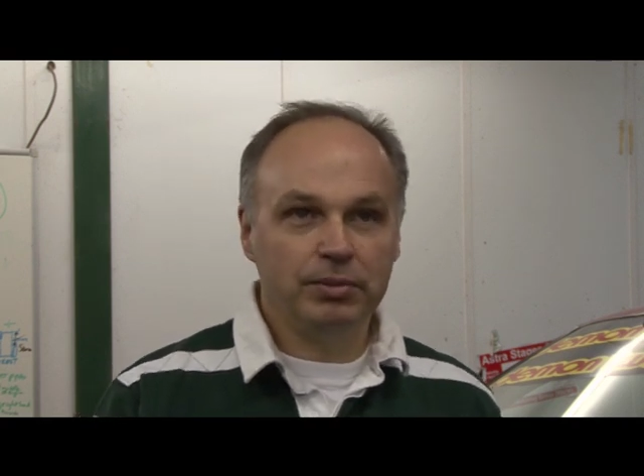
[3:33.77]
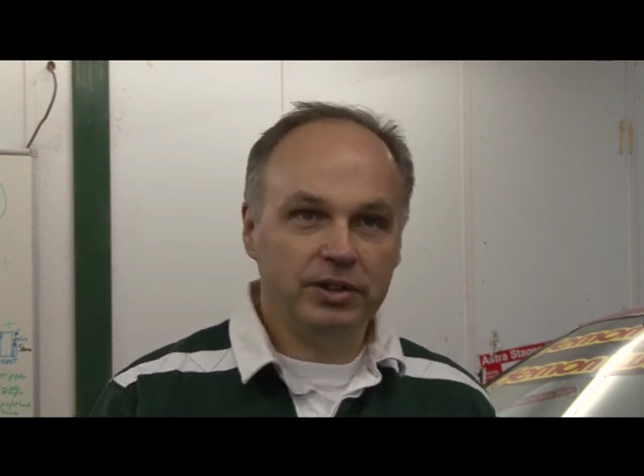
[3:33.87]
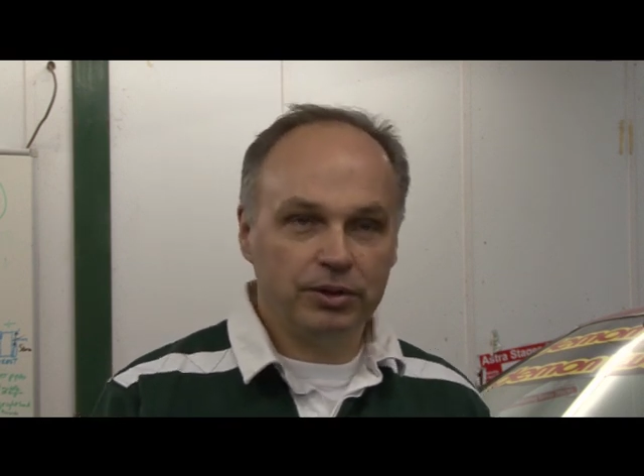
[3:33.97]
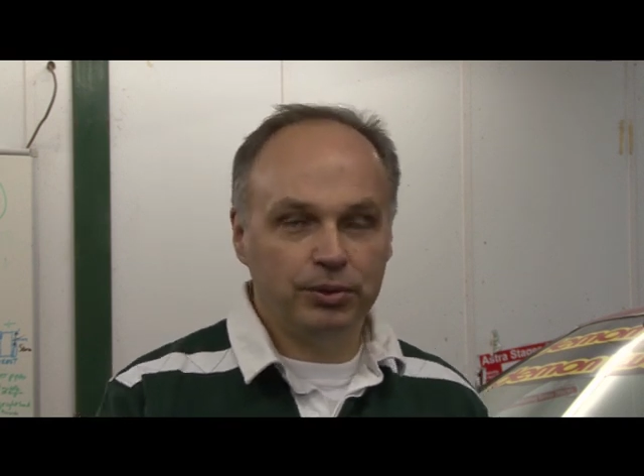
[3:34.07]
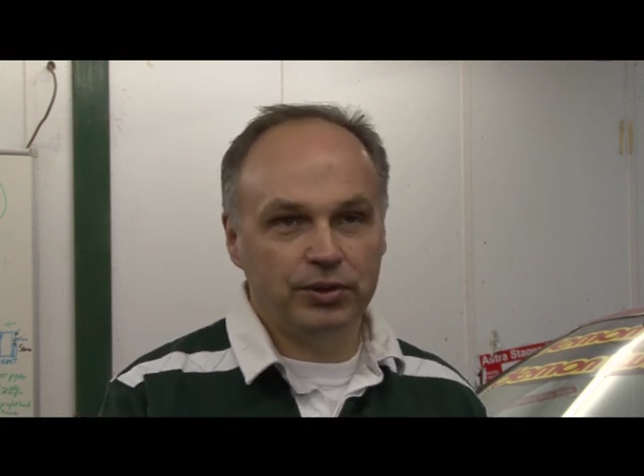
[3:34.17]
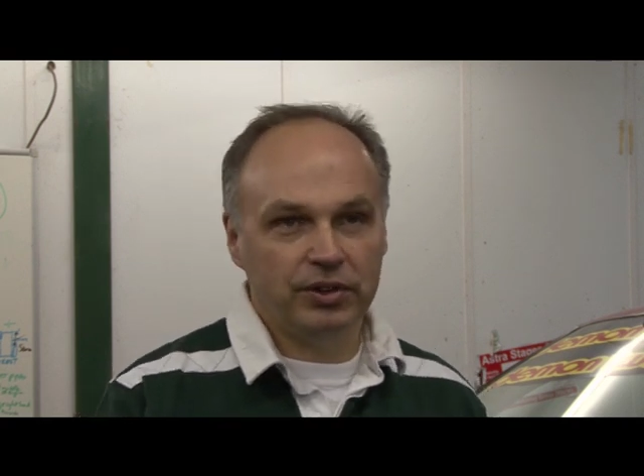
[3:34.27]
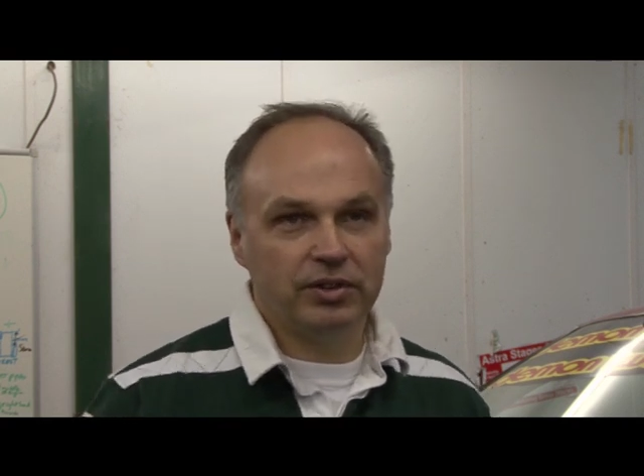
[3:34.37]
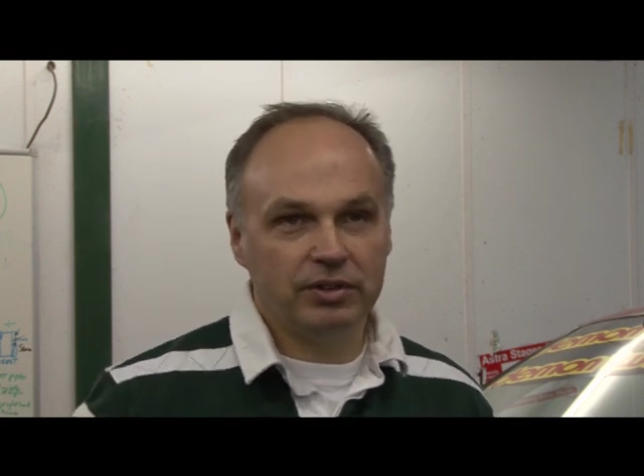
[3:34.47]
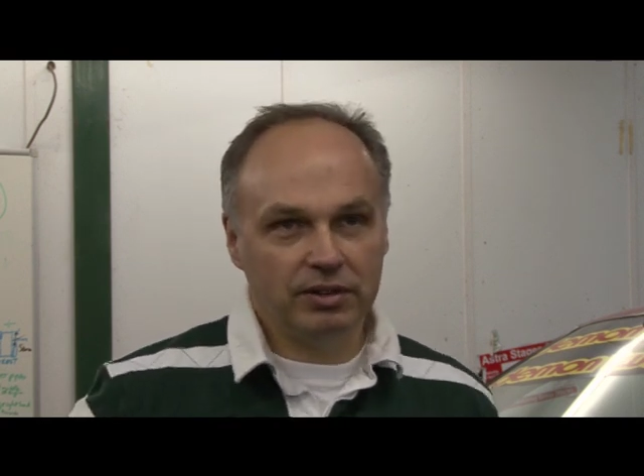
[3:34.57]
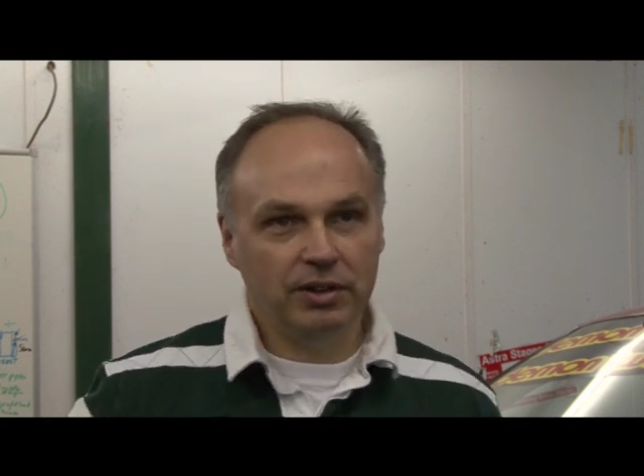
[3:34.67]
but of course
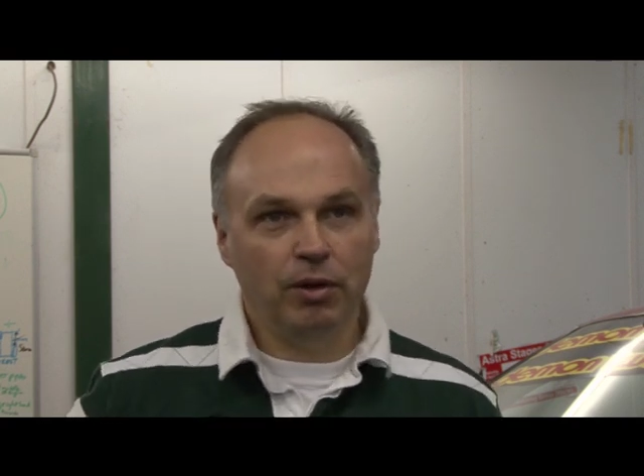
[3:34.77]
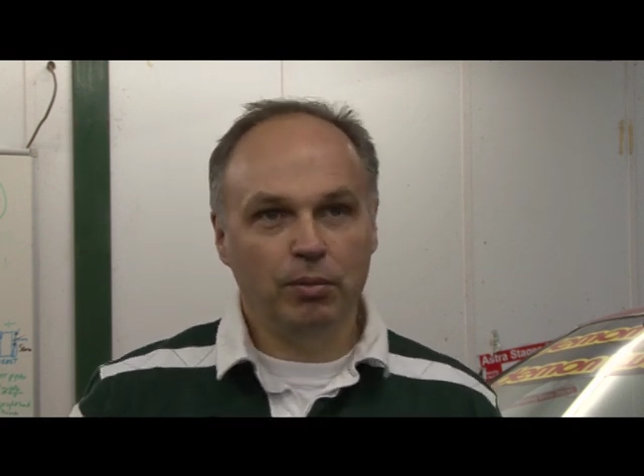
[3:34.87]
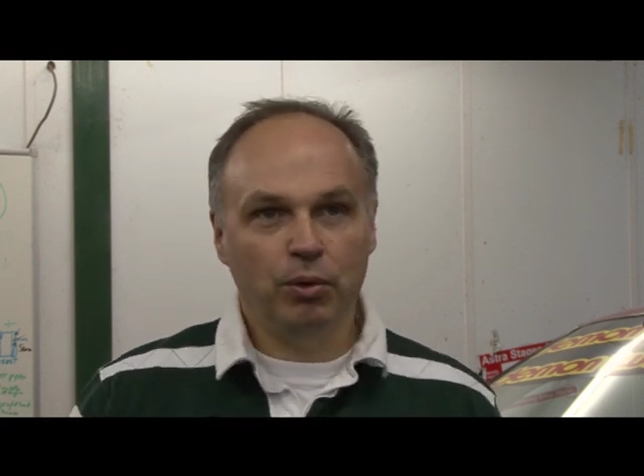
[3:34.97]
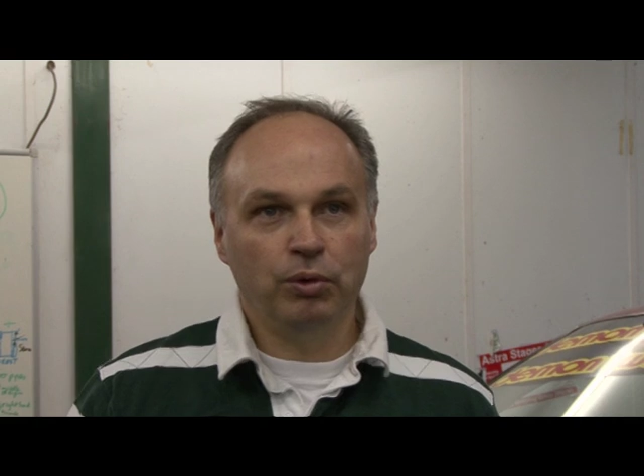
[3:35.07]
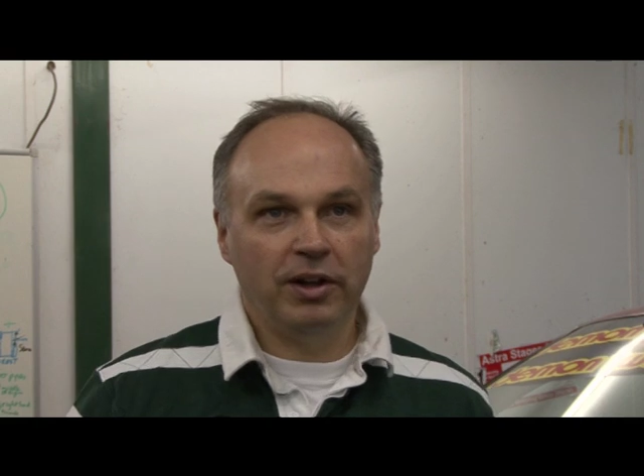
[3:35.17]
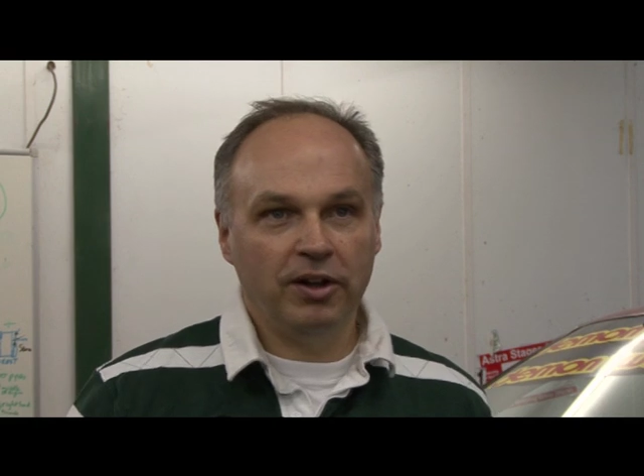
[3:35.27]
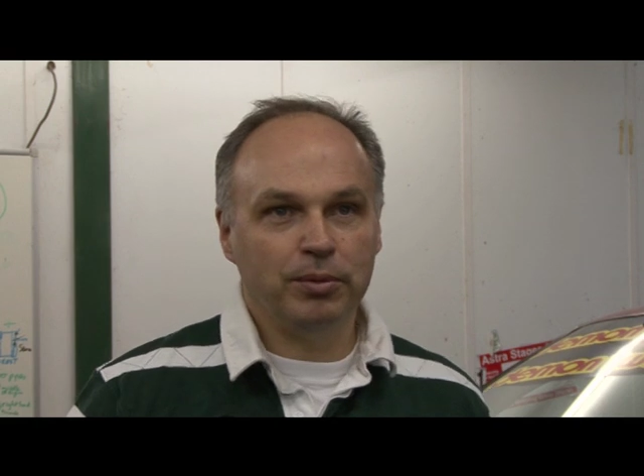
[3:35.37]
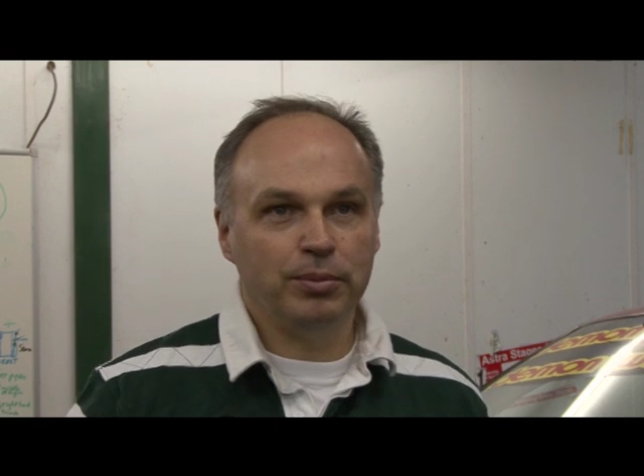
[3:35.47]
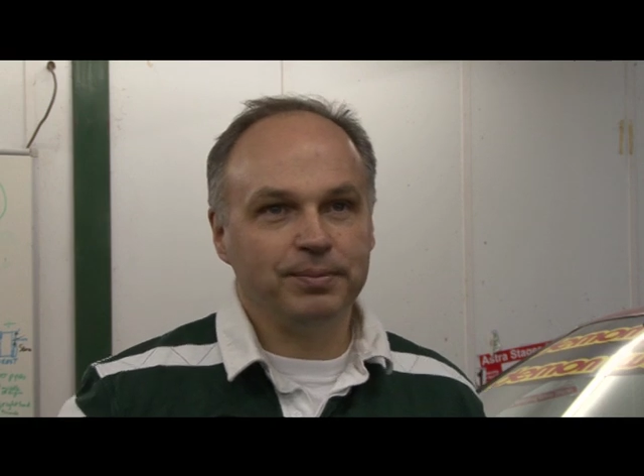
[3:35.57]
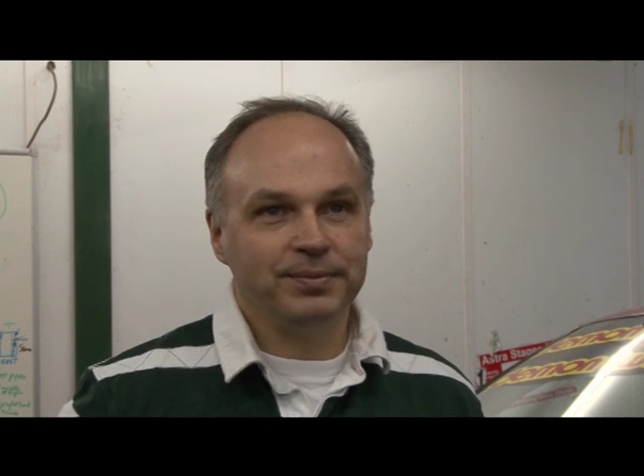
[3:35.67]
it's a lot more
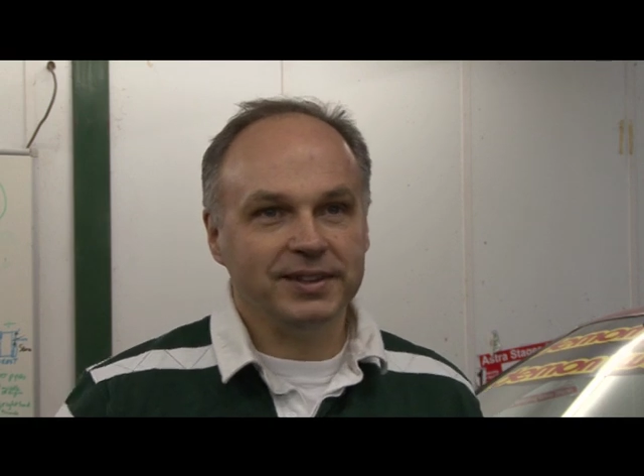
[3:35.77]
reliable.